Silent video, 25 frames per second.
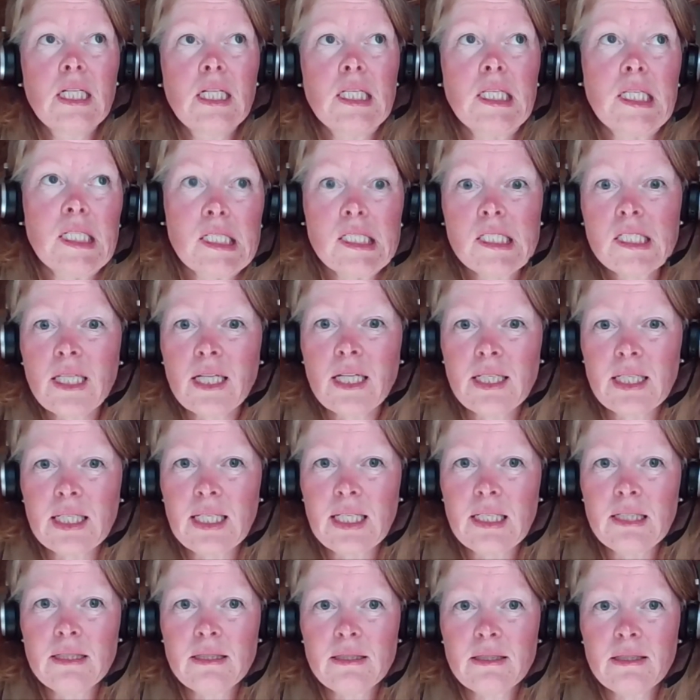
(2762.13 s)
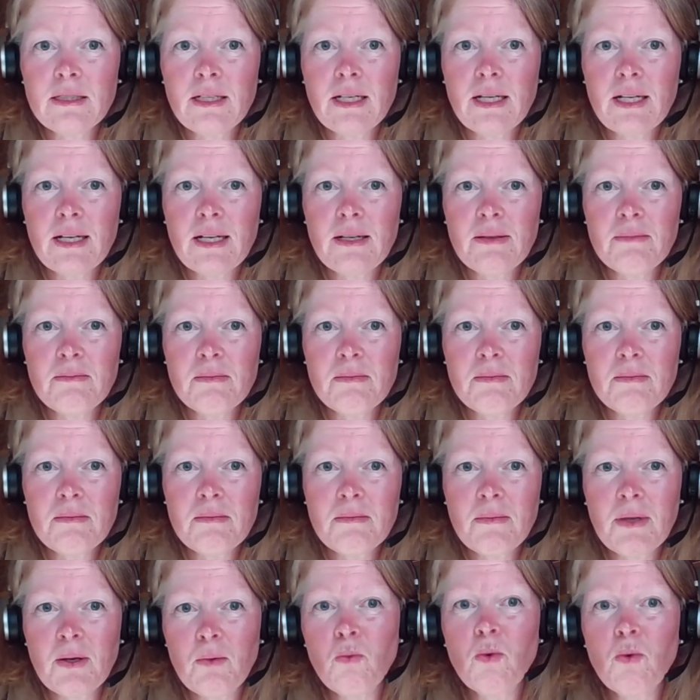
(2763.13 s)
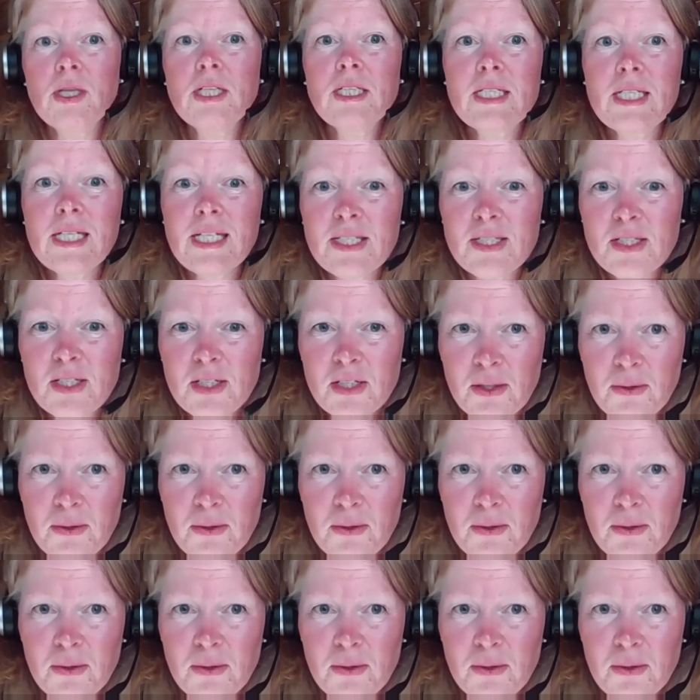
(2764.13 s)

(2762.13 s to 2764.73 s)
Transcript: this study wanting to